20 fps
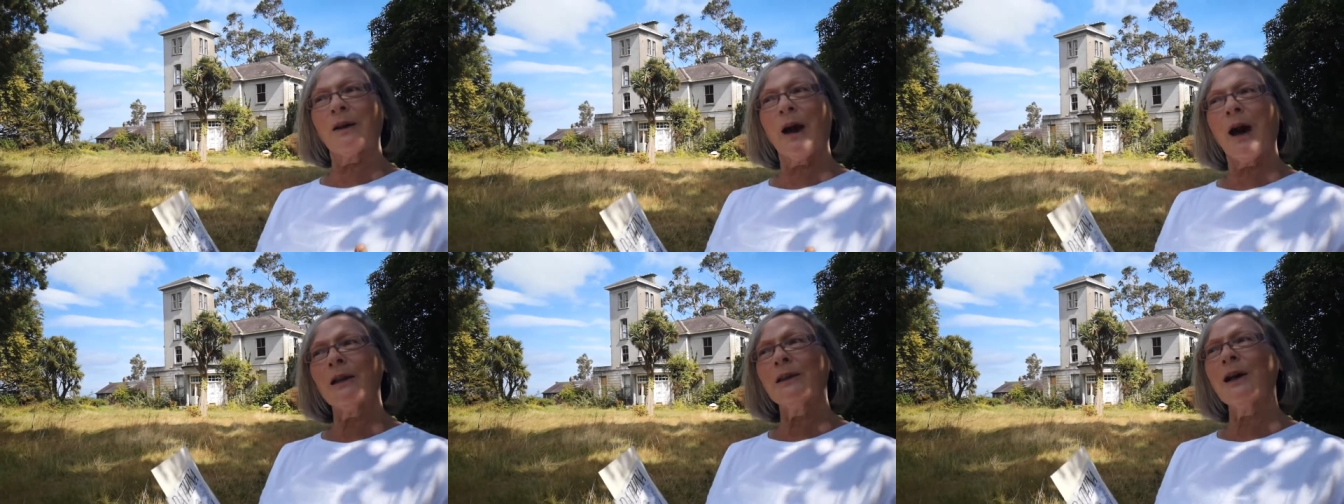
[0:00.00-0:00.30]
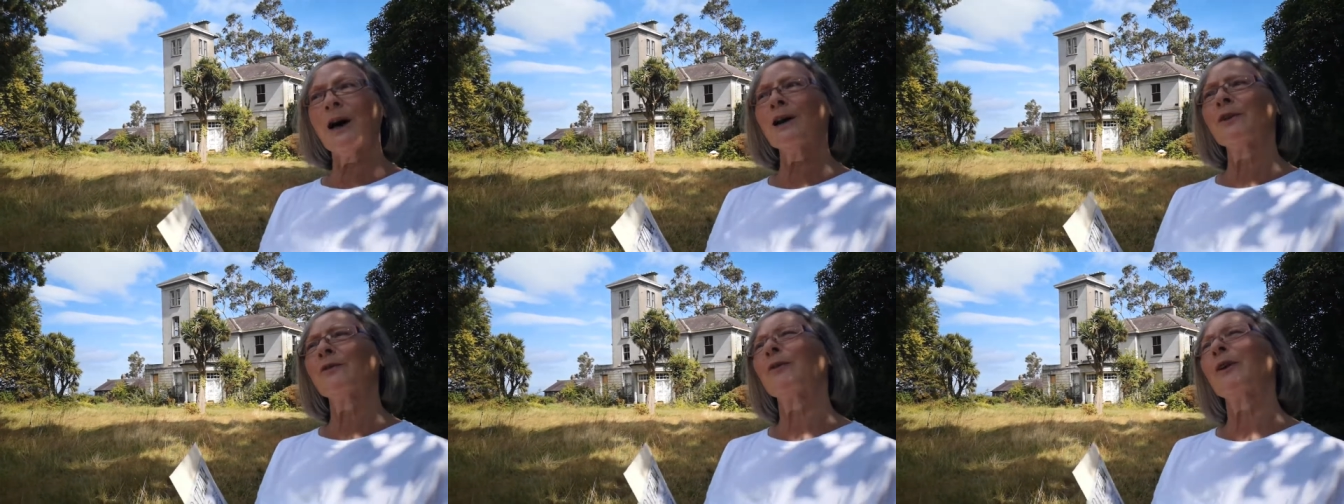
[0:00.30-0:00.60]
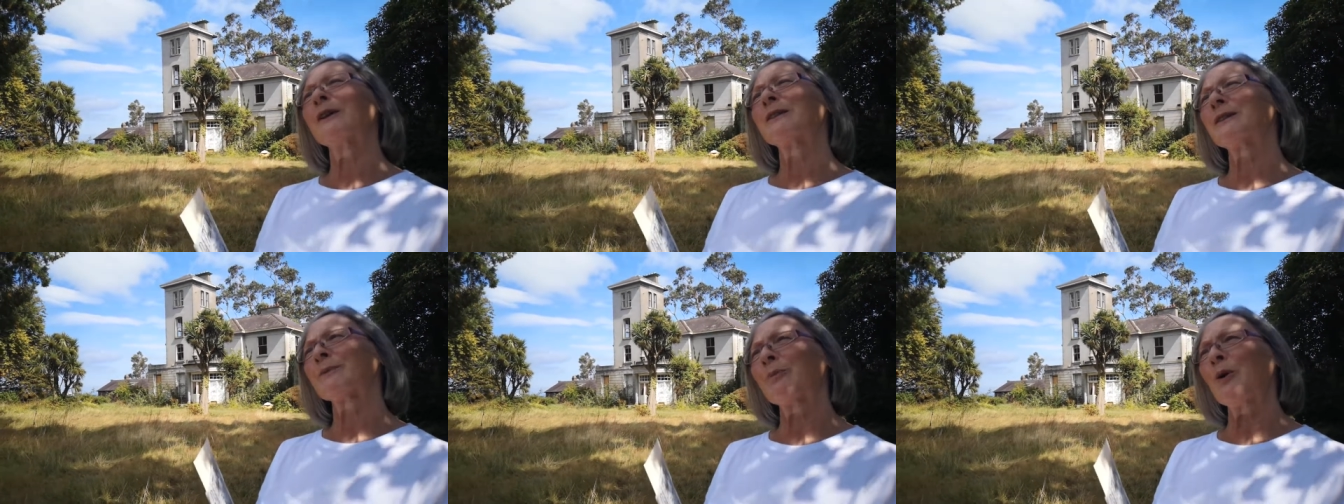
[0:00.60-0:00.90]
a life,
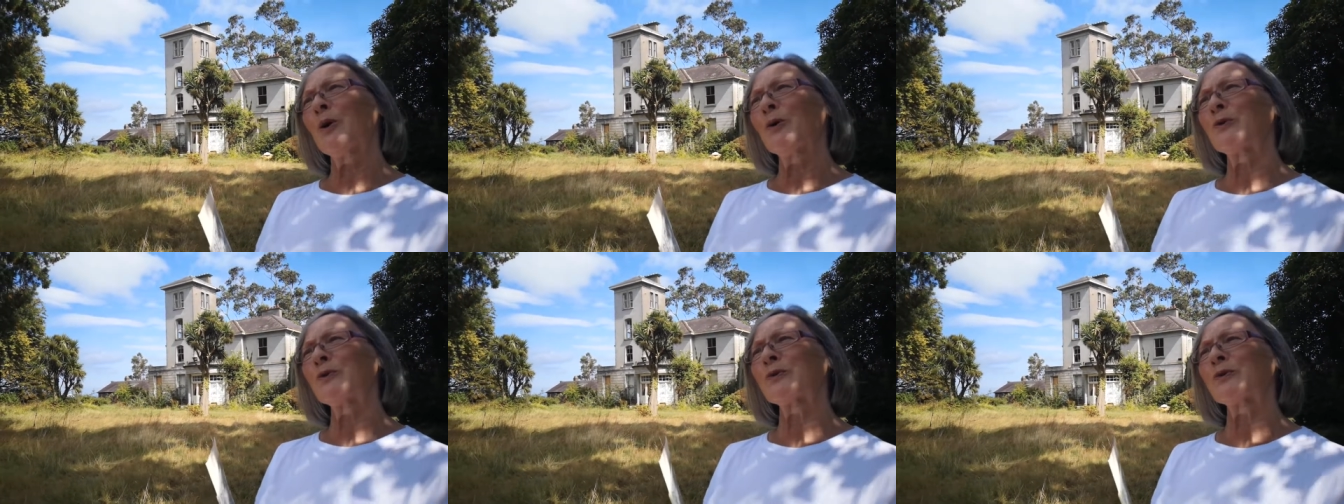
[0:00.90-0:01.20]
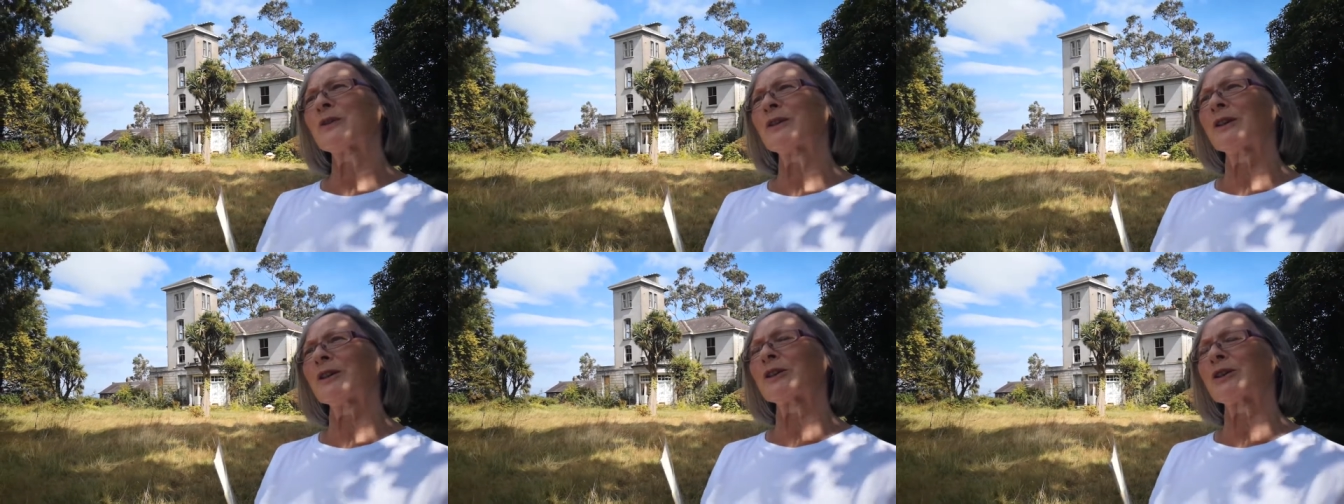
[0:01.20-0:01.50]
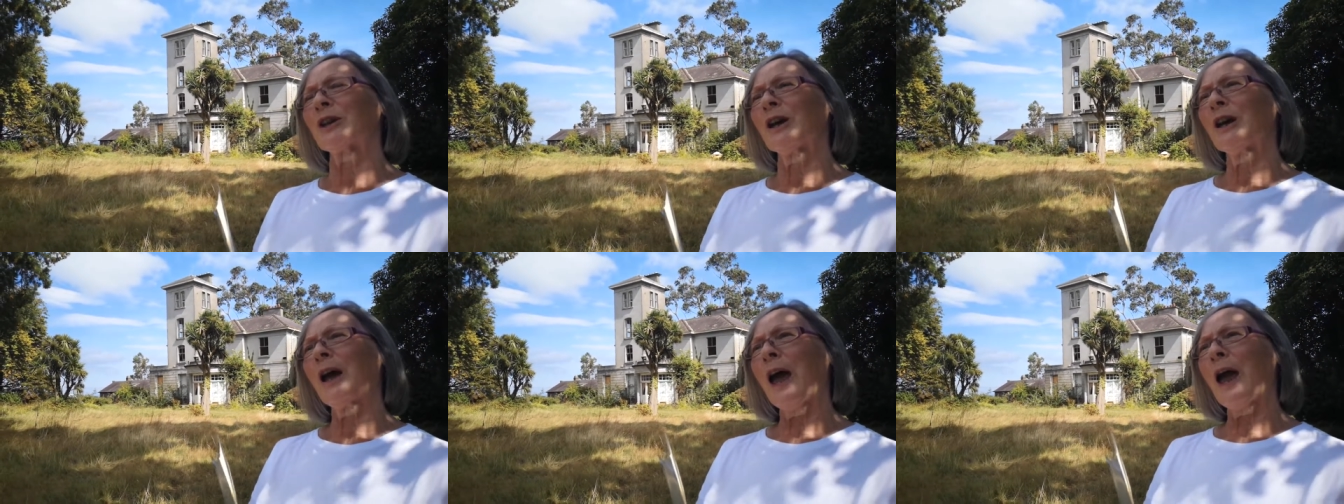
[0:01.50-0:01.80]
I suppose,
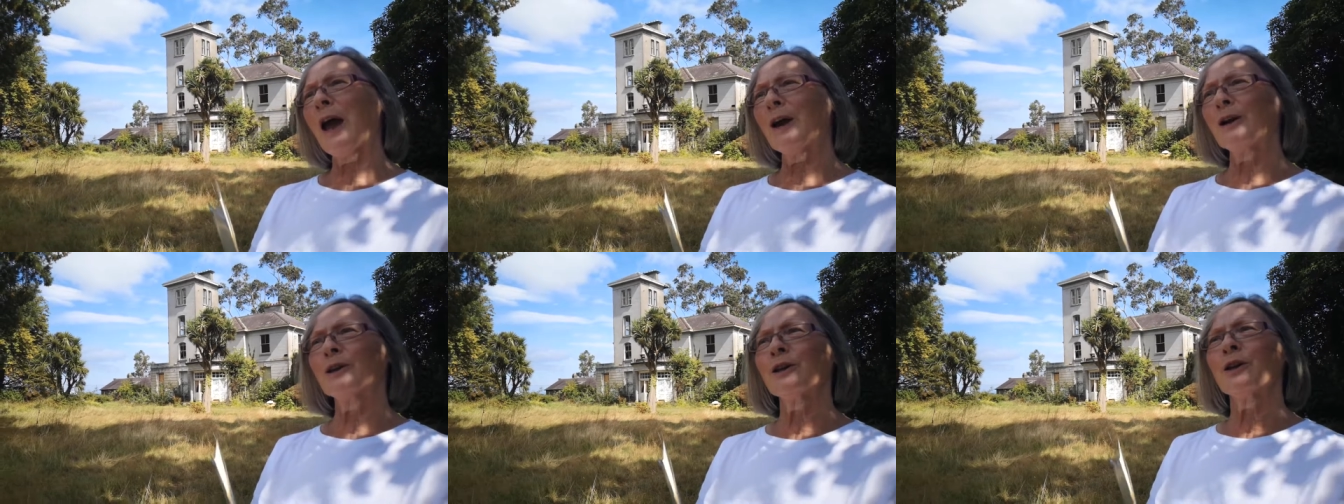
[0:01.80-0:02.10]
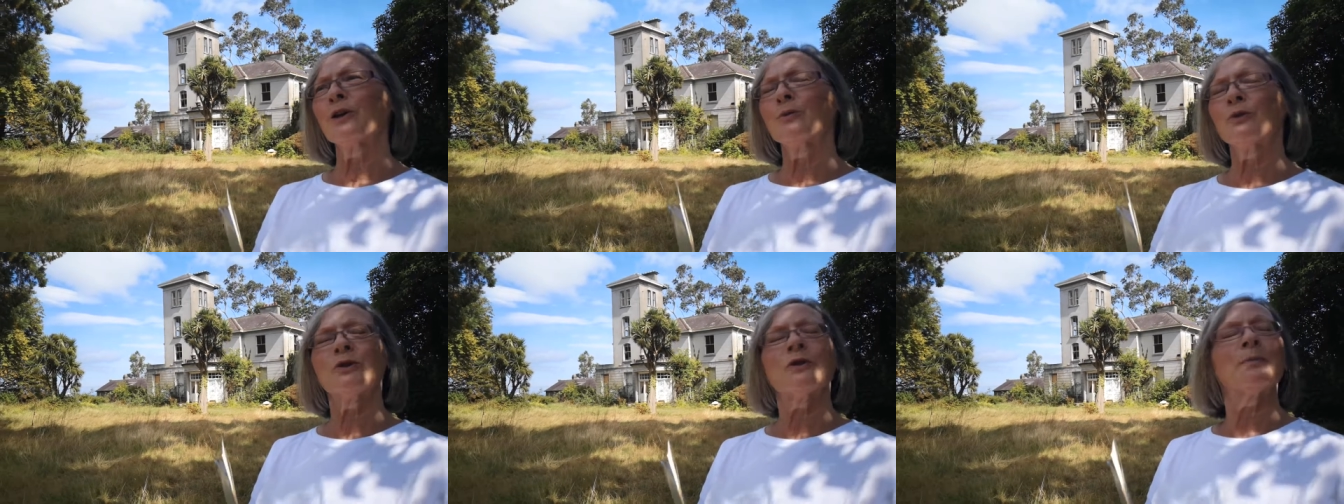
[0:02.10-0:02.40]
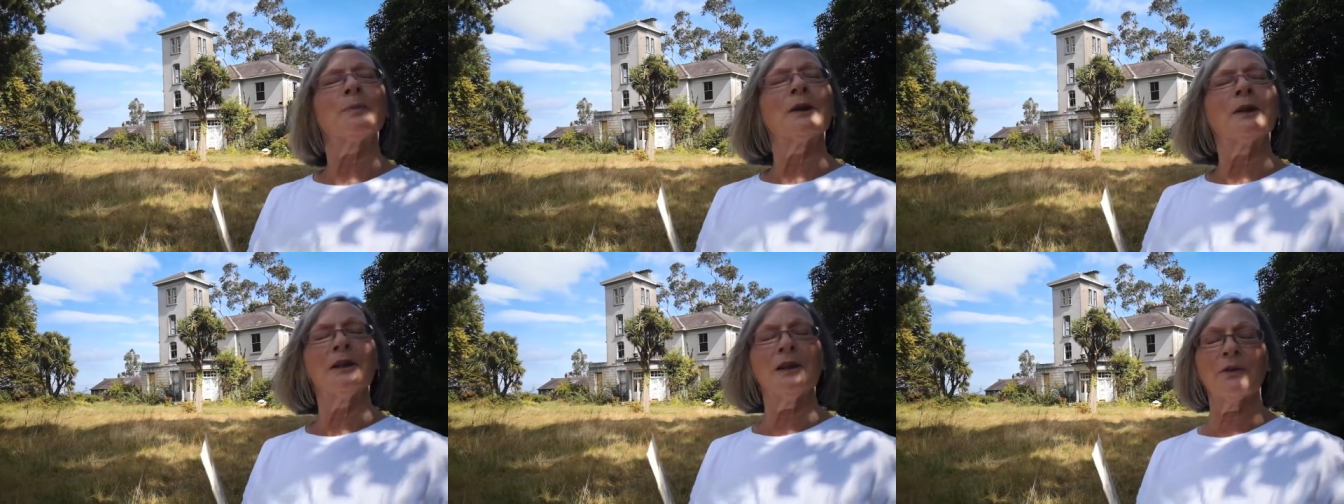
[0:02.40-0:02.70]
that earlier would
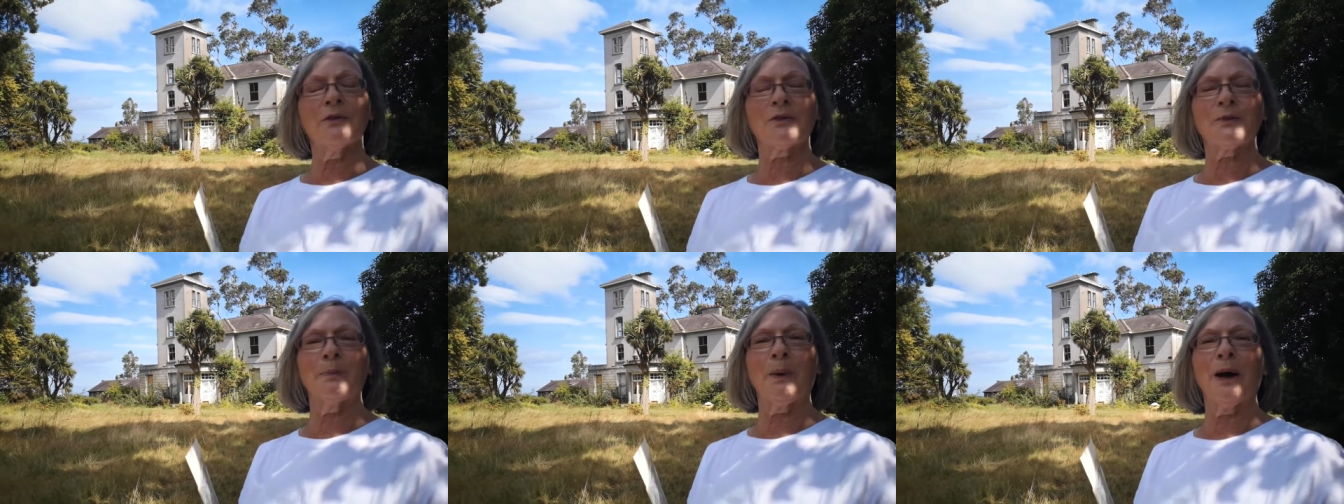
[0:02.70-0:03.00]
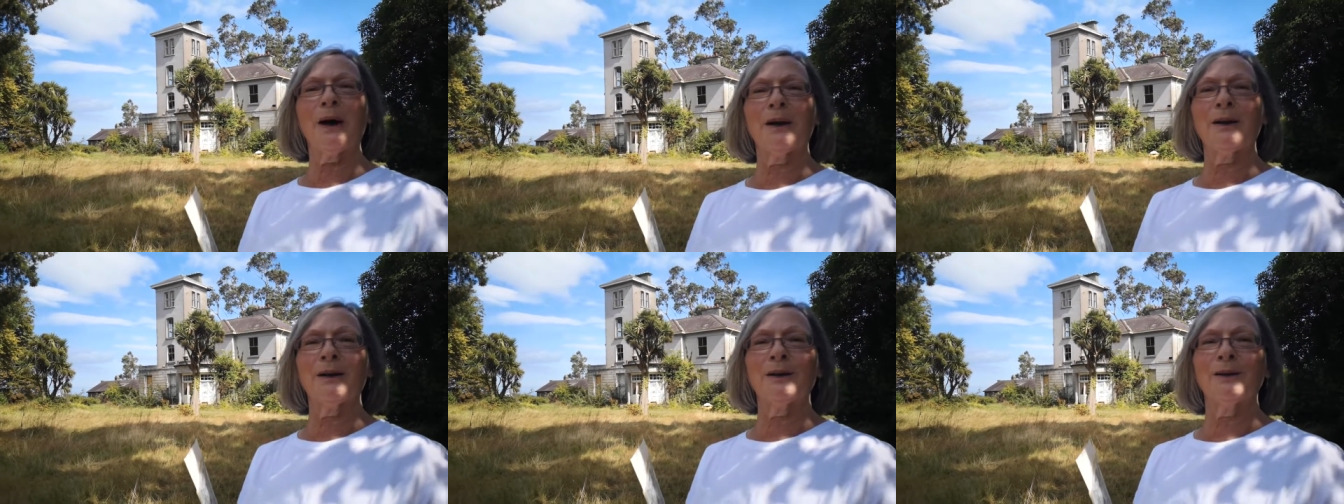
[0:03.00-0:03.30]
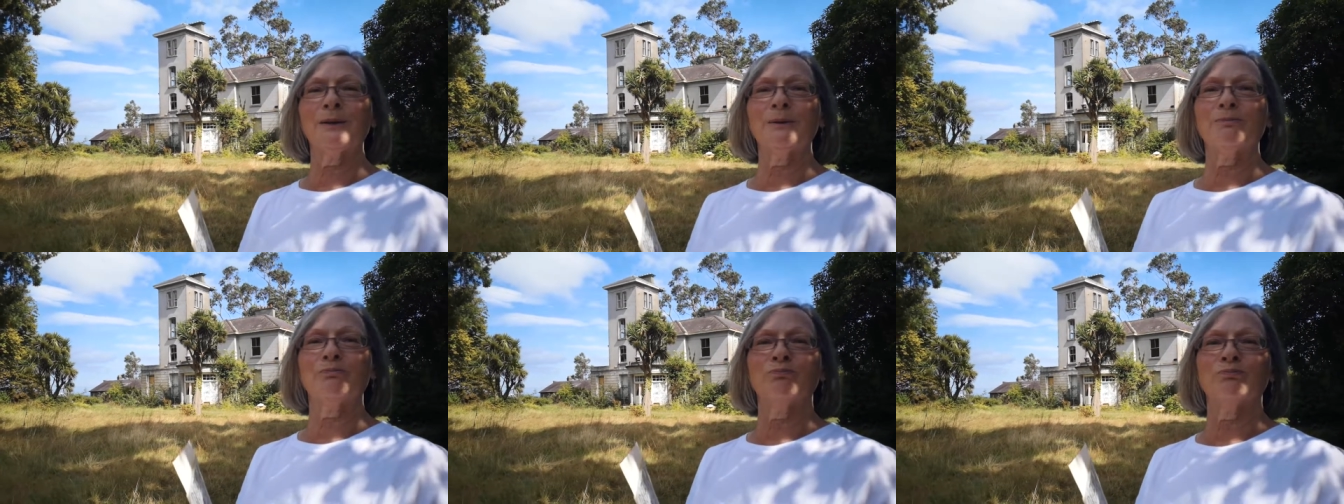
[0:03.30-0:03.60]
have been lived
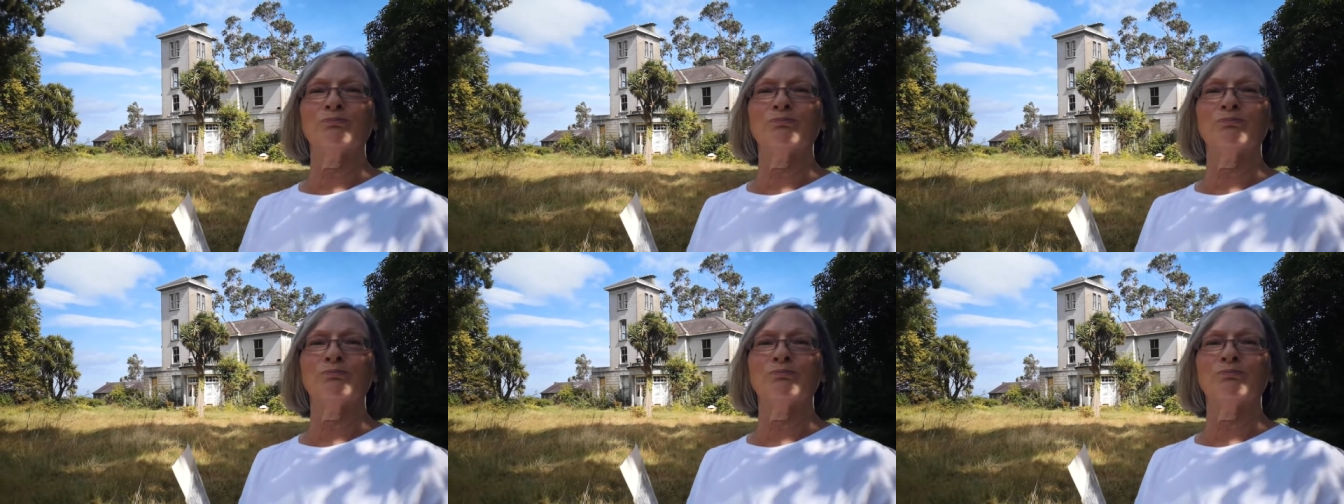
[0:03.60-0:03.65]
by